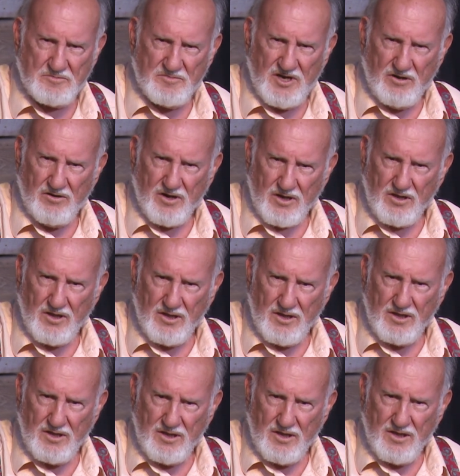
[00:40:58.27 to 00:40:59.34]
miracle
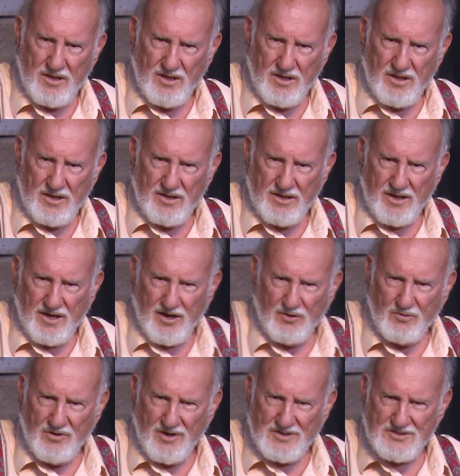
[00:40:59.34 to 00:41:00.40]
that I
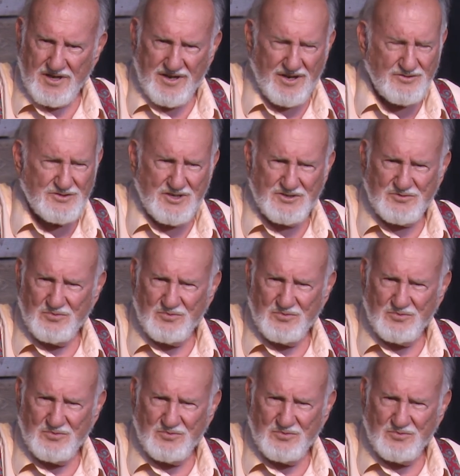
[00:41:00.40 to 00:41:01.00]
was. And there's just